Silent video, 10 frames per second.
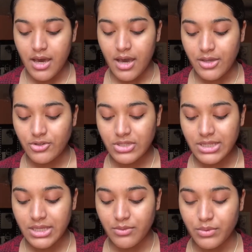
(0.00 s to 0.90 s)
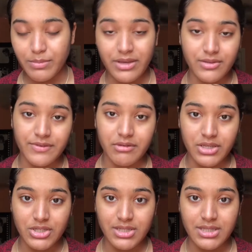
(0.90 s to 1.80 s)
Usually with my other
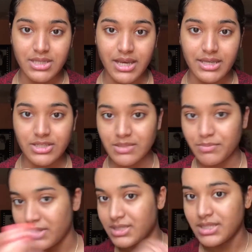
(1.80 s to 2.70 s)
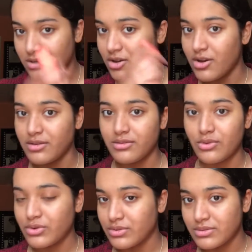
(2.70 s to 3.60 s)
foundations, I just put the stick on,
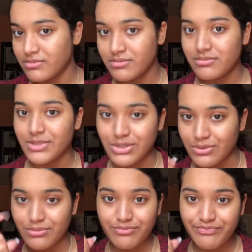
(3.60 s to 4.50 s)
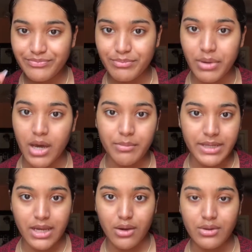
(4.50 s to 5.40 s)
or you know, pump it
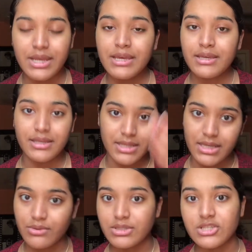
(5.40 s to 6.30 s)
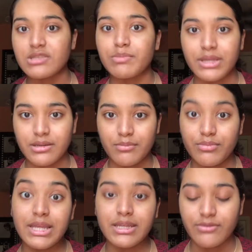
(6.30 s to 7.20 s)
out, and then it will just
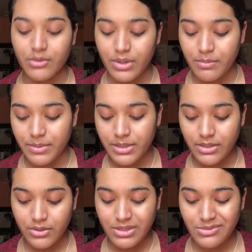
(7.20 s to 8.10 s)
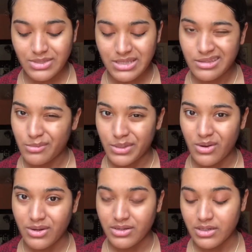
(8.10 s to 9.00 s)
blend everywhere. But you know, this one's a little bit
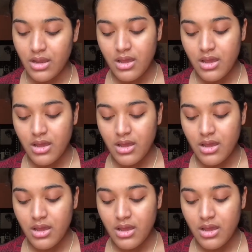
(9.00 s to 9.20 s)
harder.